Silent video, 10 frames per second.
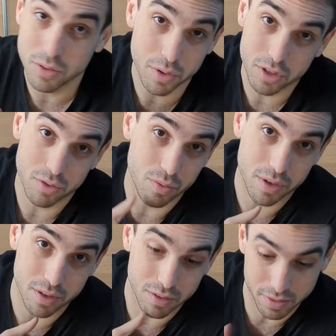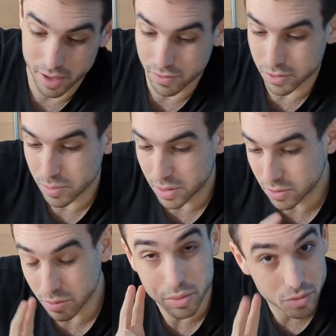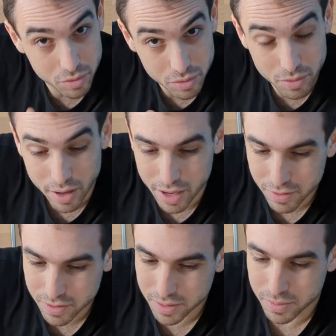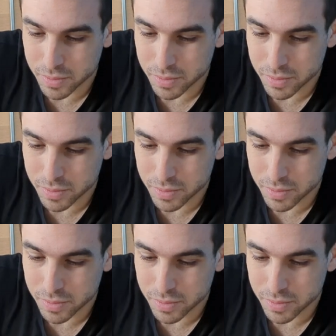which we don't have the space to put 2 drives.